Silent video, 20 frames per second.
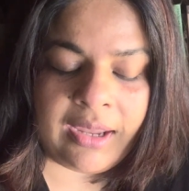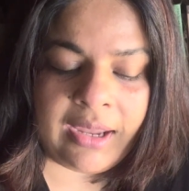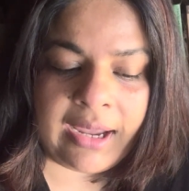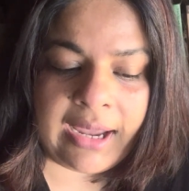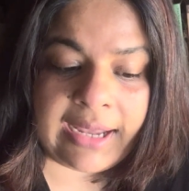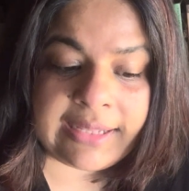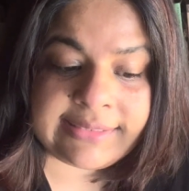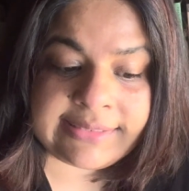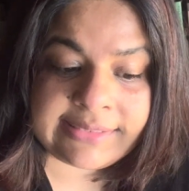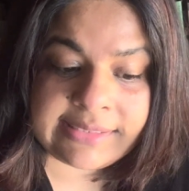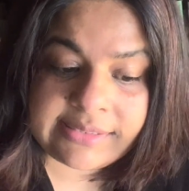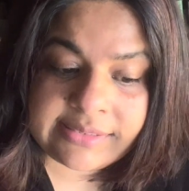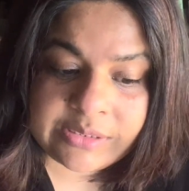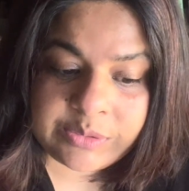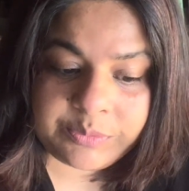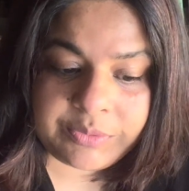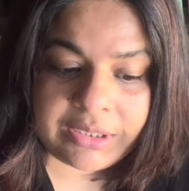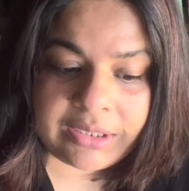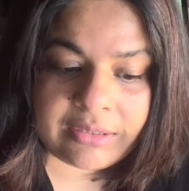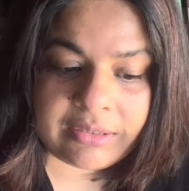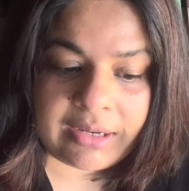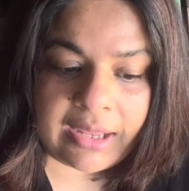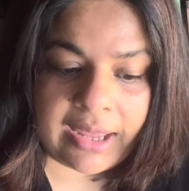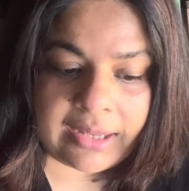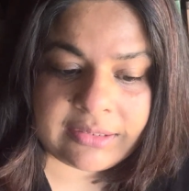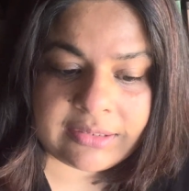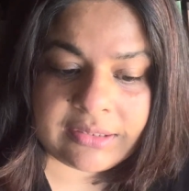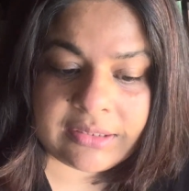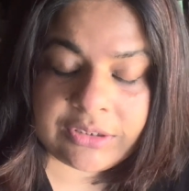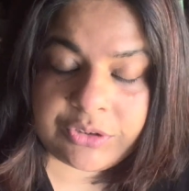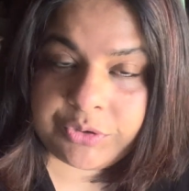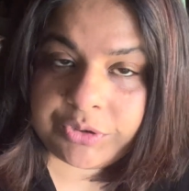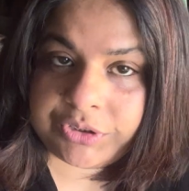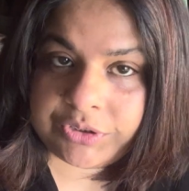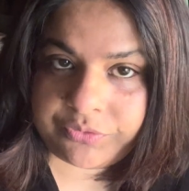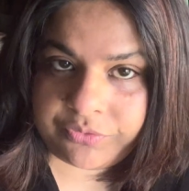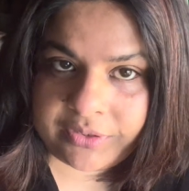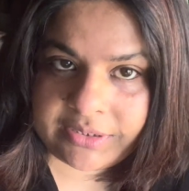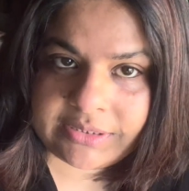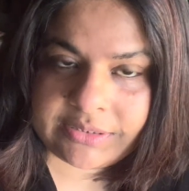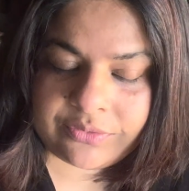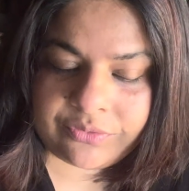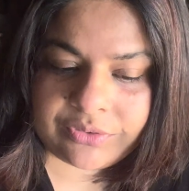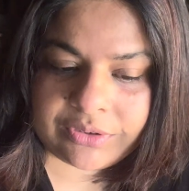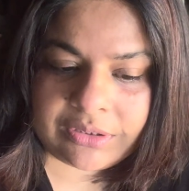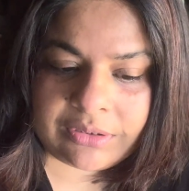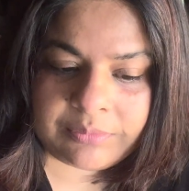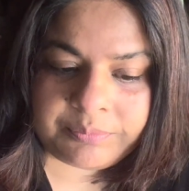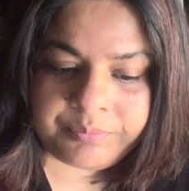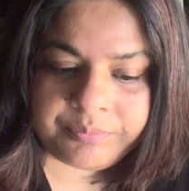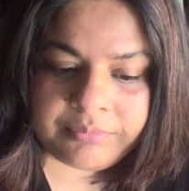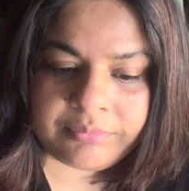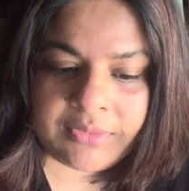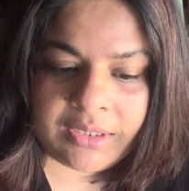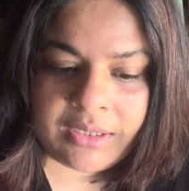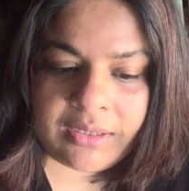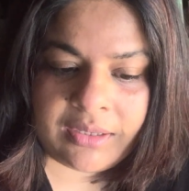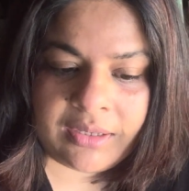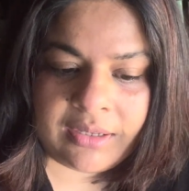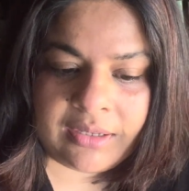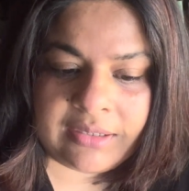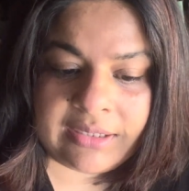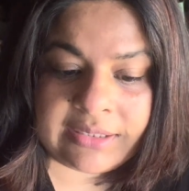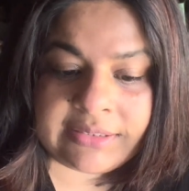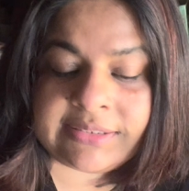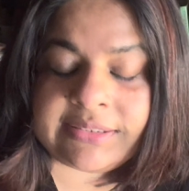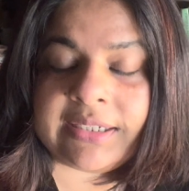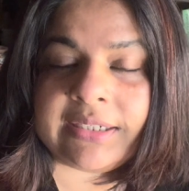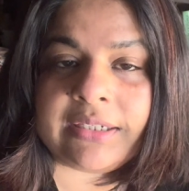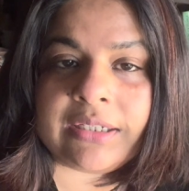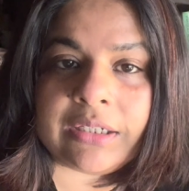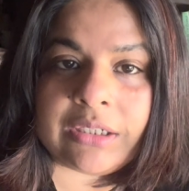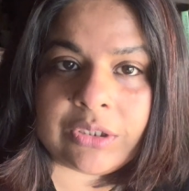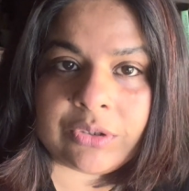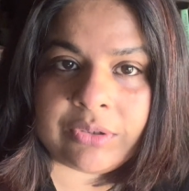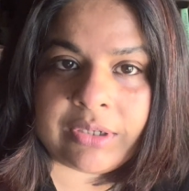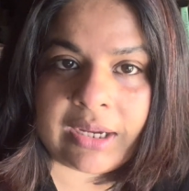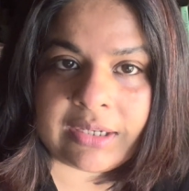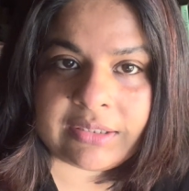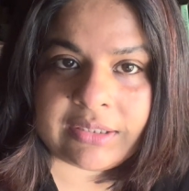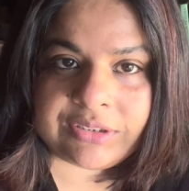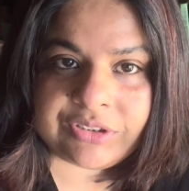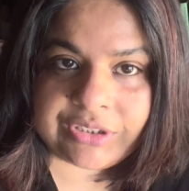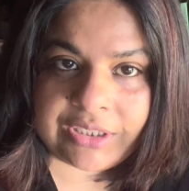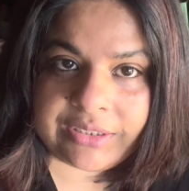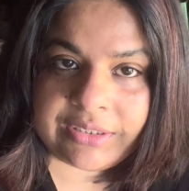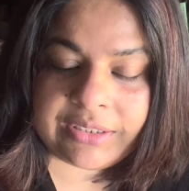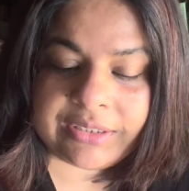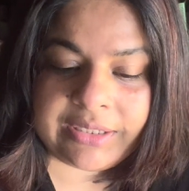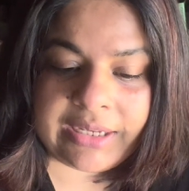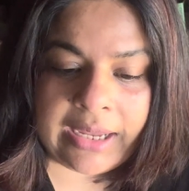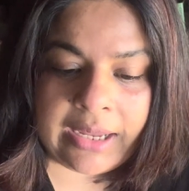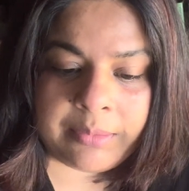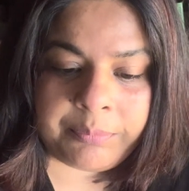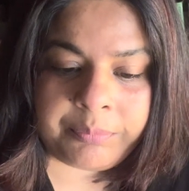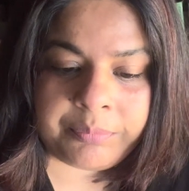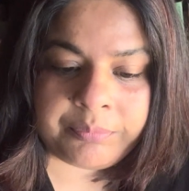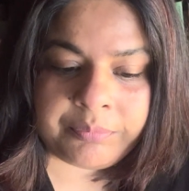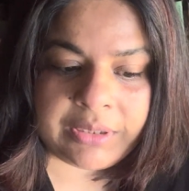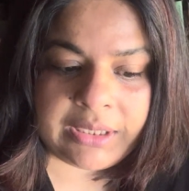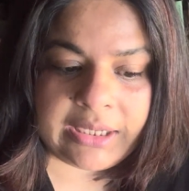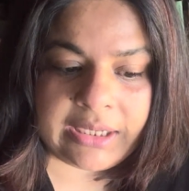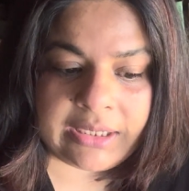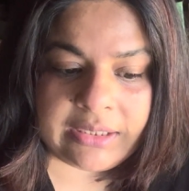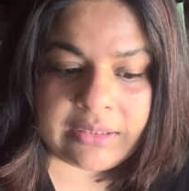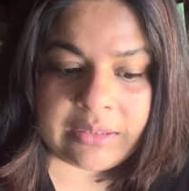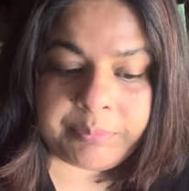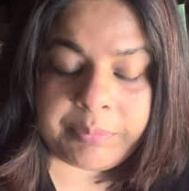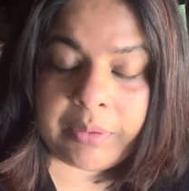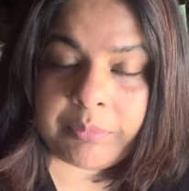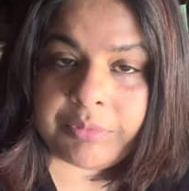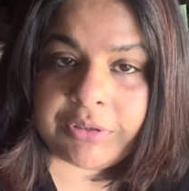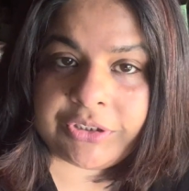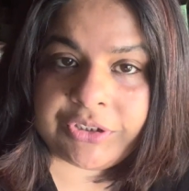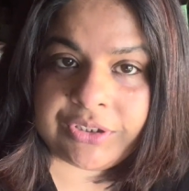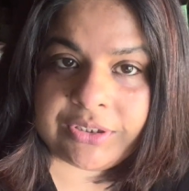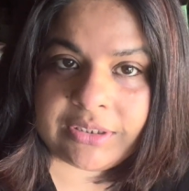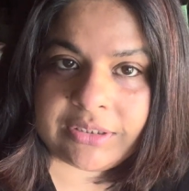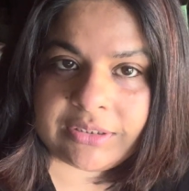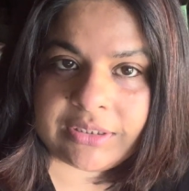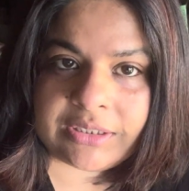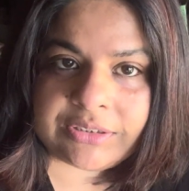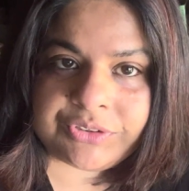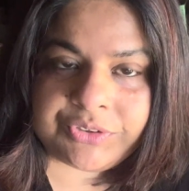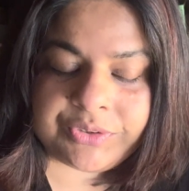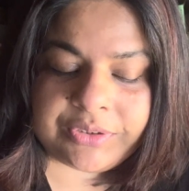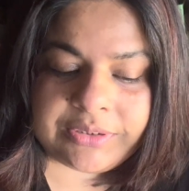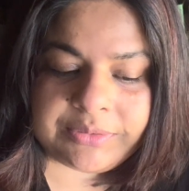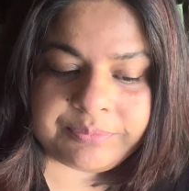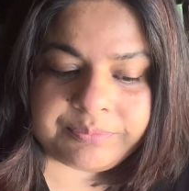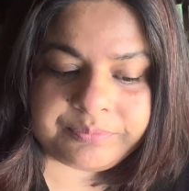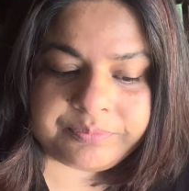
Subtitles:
And since we are at a literature festival, let's take a look at the gender gap in the publishing industry.